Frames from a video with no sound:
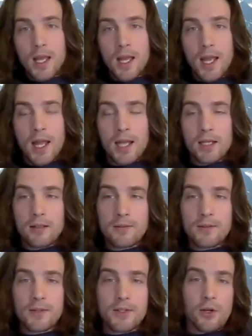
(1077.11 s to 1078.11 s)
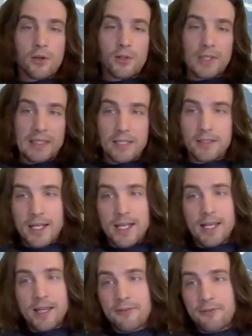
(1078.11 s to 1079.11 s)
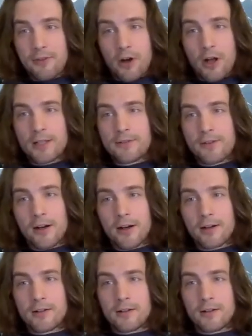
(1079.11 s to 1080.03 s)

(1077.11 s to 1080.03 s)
And so clearly, if all of our